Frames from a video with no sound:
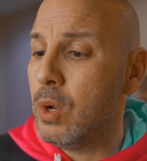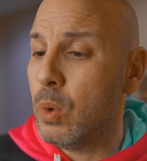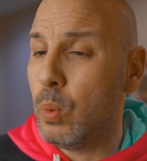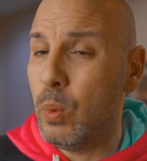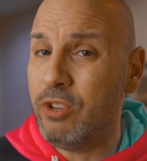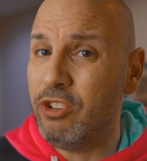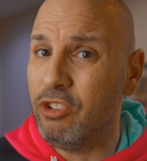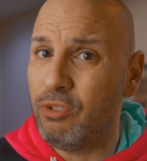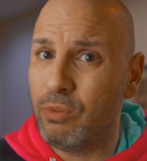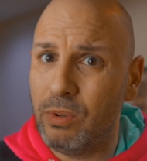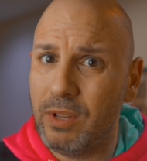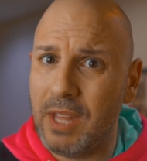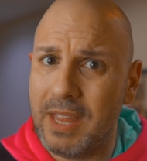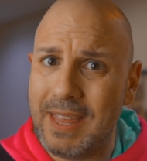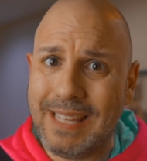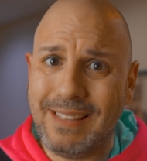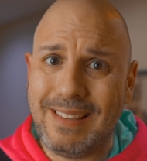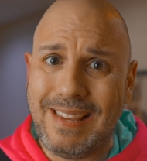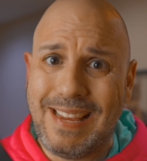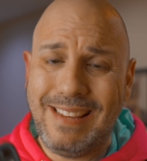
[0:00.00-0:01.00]
which is really i
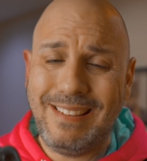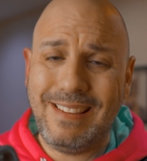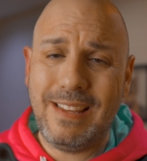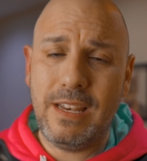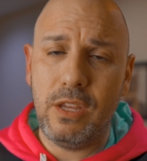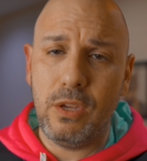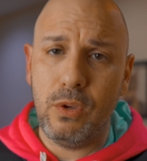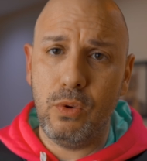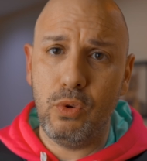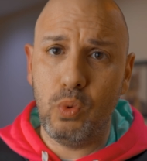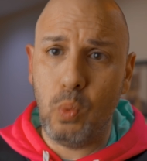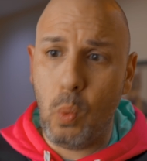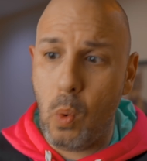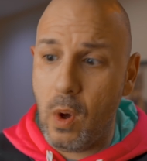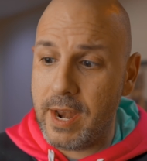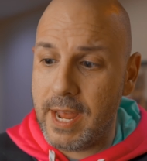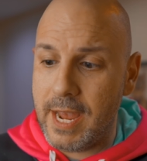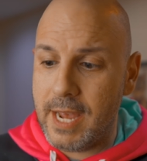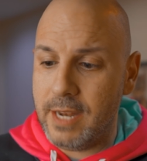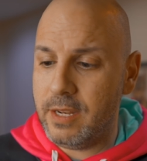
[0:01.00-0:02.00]
think it's easy to use
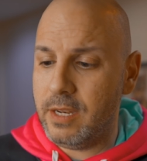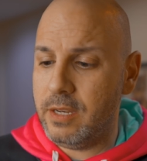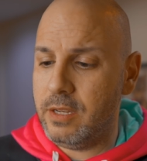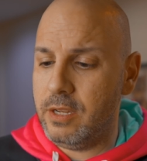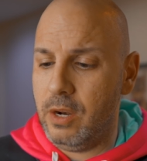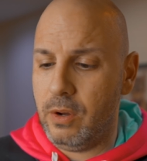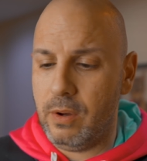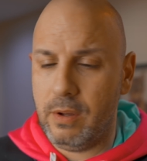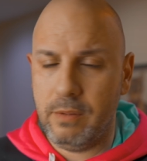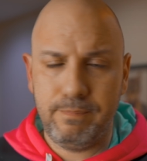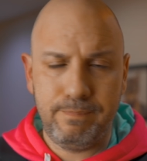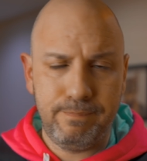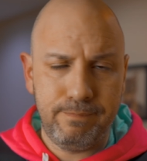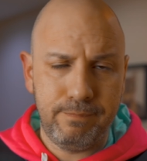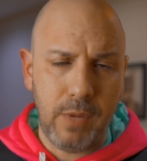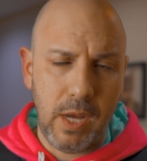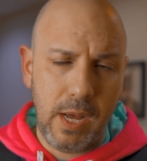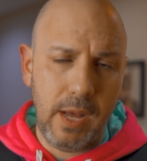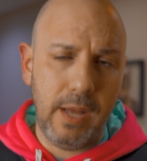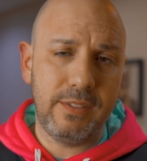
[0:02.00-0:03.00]
one-handed you know
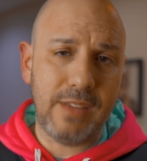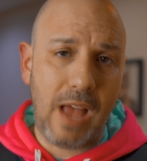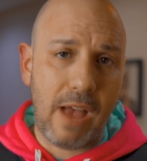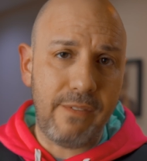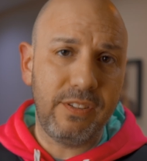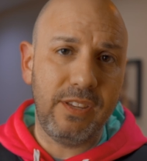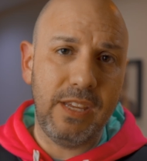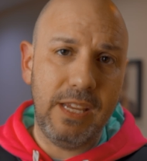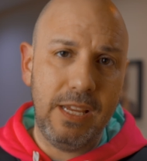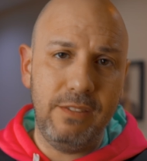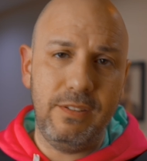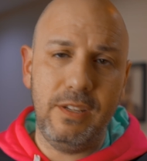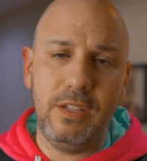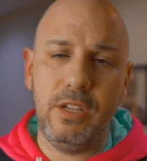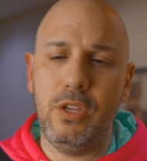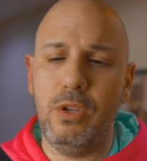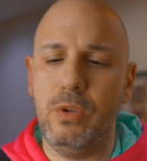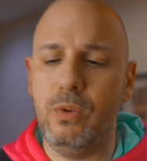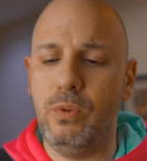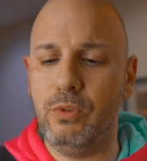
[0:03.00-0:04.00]
it's obviously easy
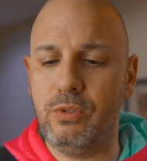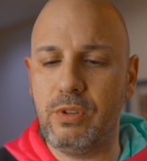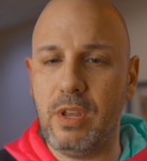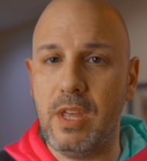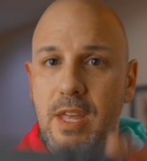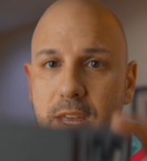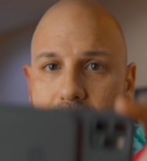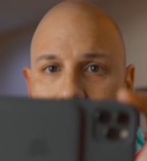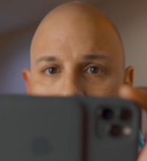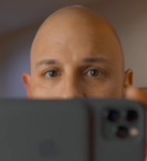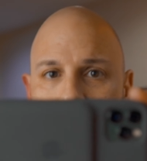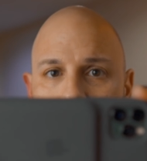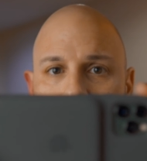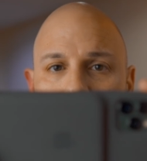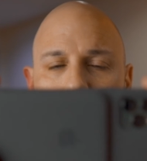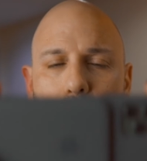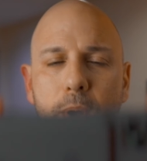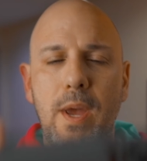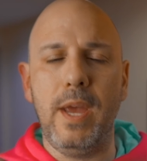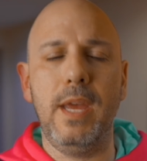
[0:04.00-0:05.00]
to use in
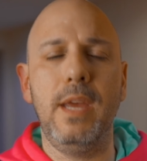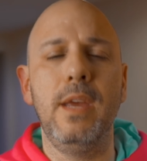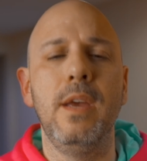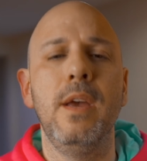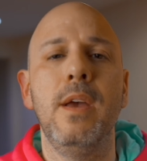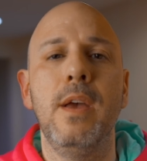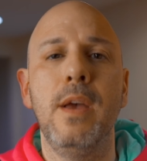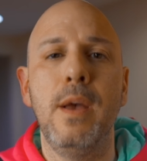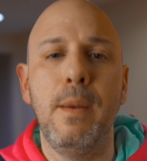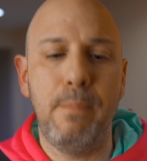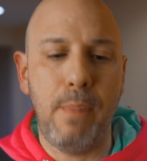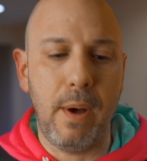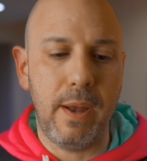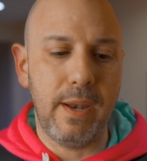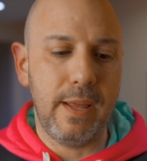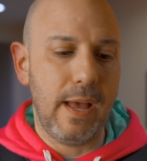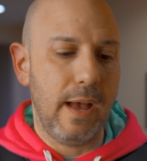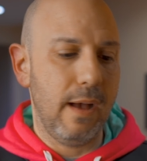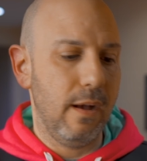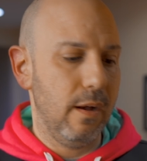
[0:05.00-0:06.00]
this way
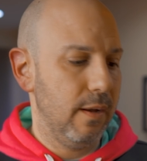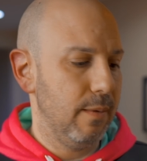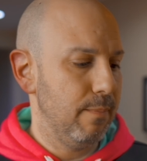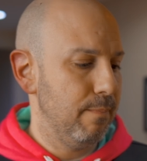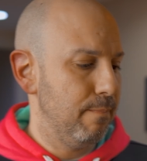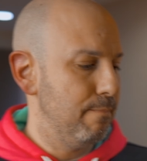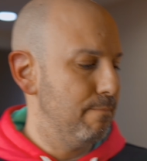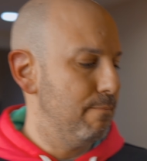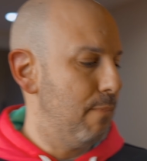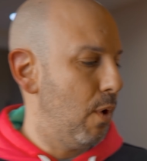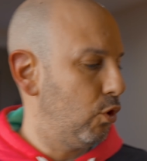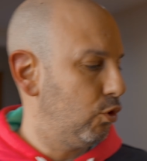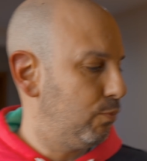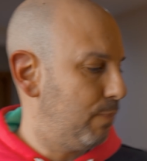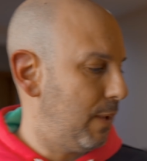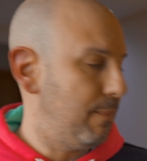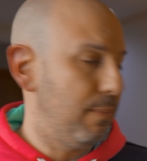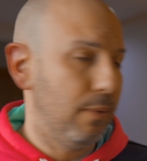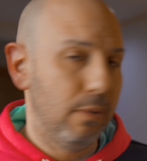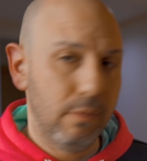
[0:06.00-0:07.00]
but most
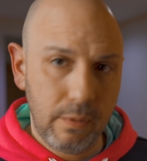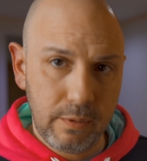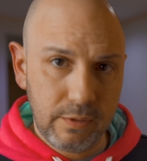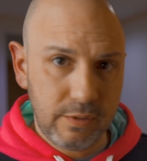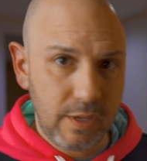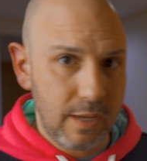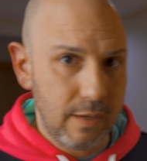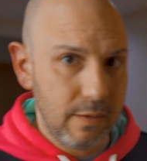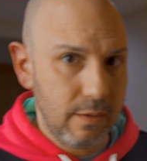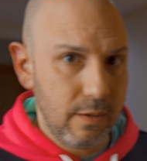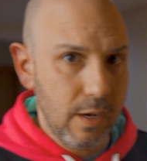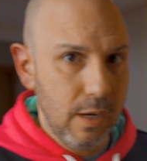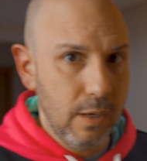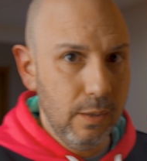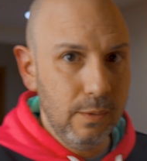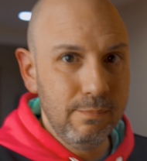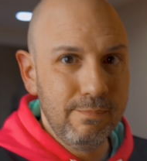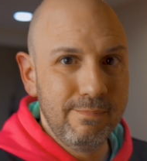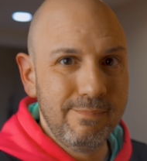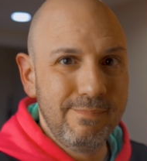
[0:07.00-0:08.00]
people, I say, you
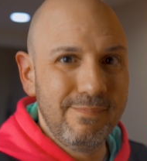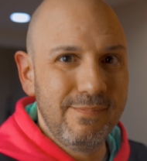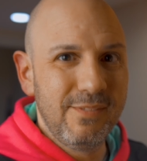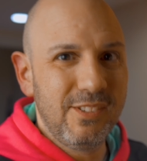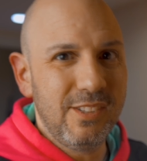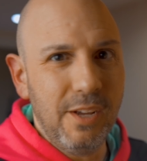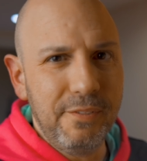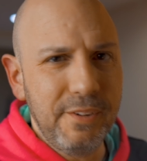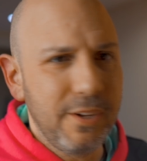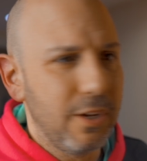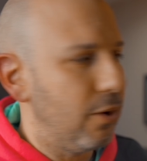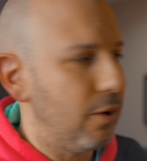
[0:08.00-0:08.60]
know, selfie